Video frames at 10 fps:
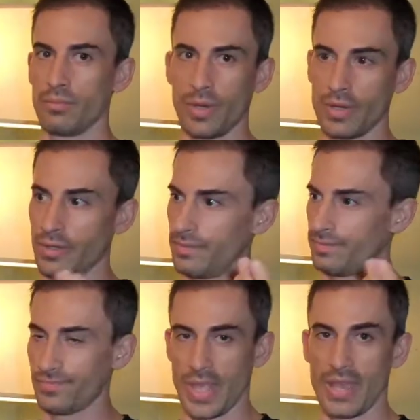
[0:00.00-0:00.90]
but
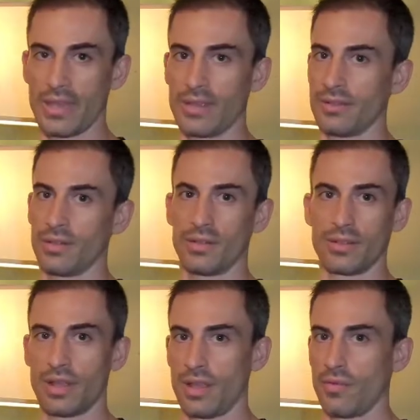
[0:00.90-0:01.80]
hey,
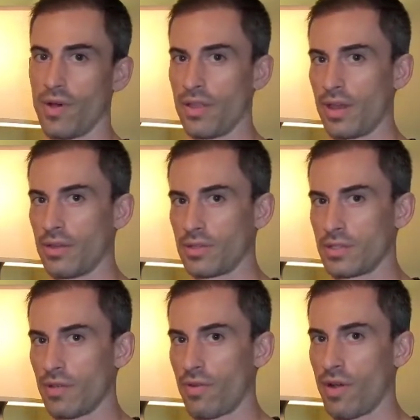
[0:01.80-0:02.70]
with all that other
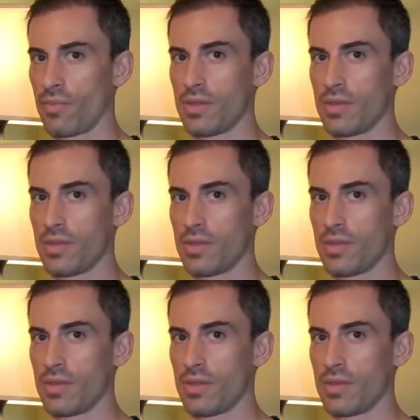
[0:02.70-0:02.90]
stuff on